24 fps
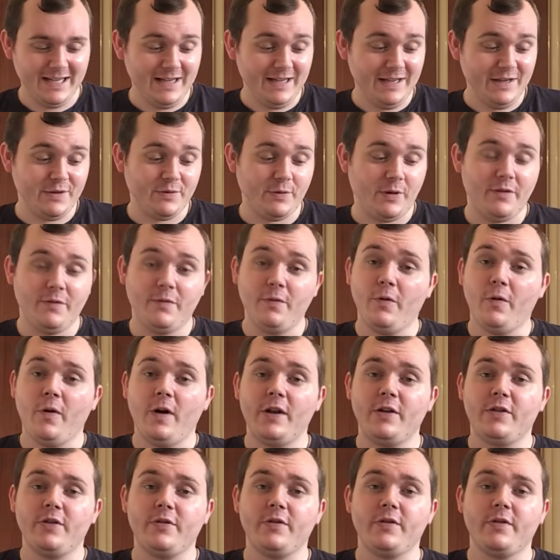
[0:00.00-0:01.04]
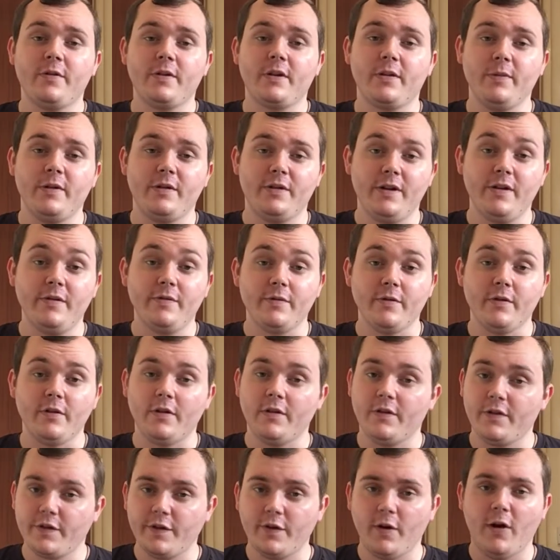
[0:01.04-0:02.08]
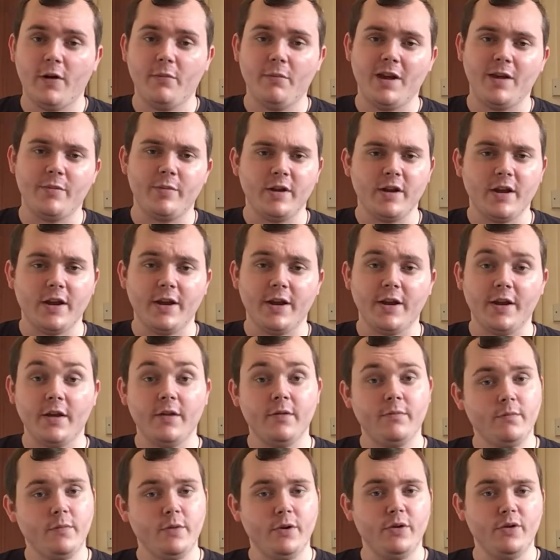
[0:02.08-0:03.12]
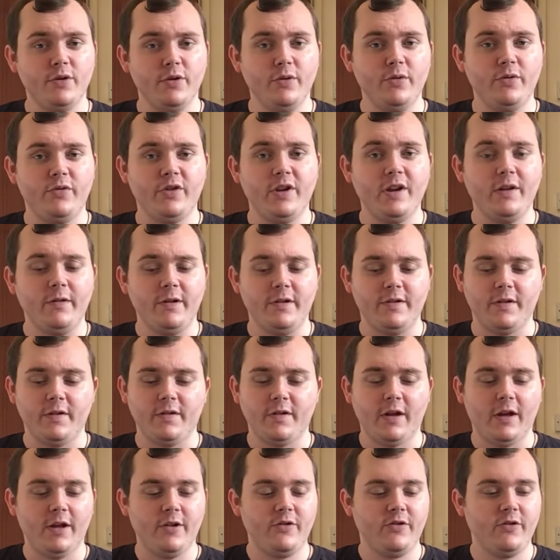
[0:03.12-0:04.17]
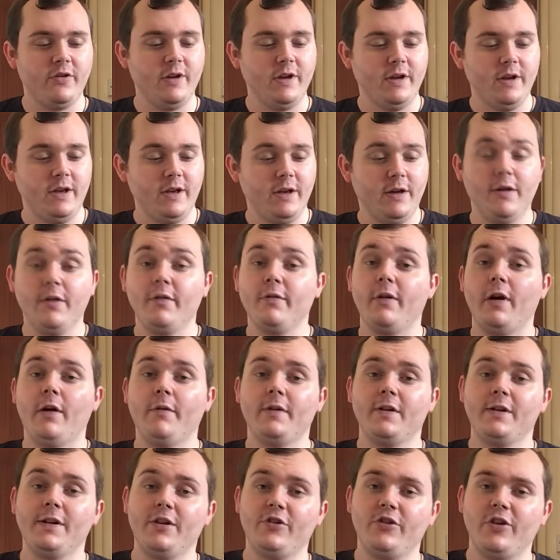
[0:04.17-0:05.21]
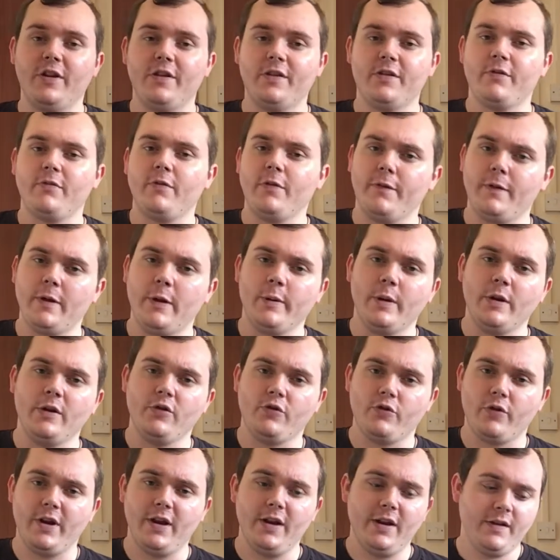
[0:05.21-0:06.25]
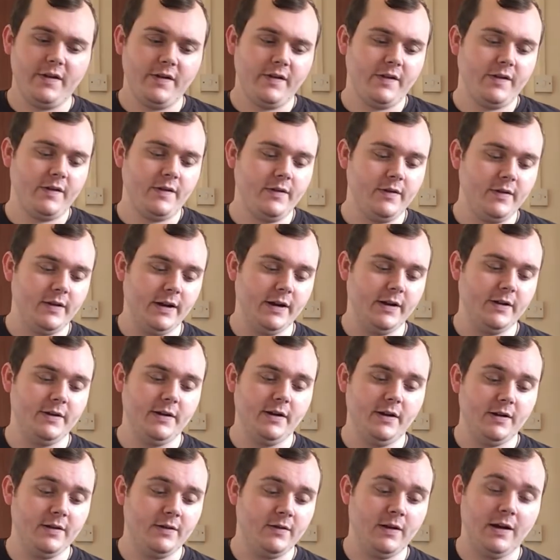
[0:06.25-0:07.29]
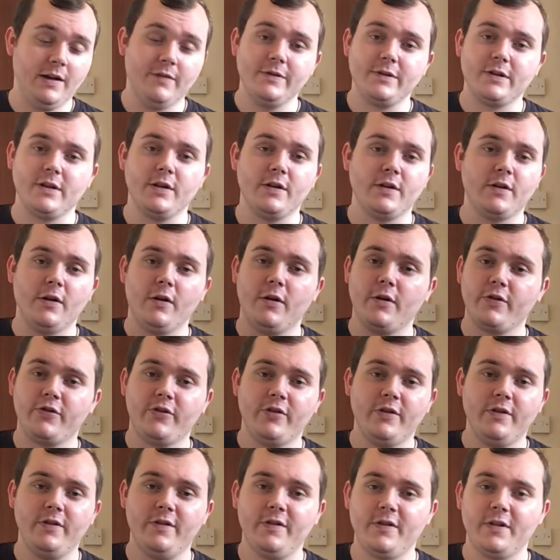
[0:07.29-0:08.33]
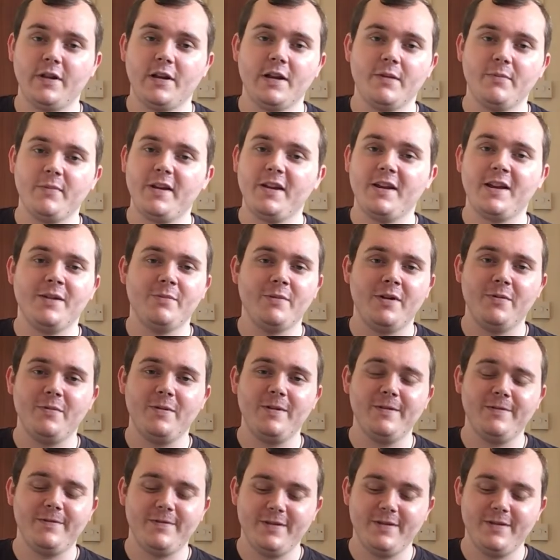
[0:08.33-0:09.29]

So I thought I'd do something a bit different and start maybe a new series as such, rather than just reviewing drinks and other concoctions that I may come up with.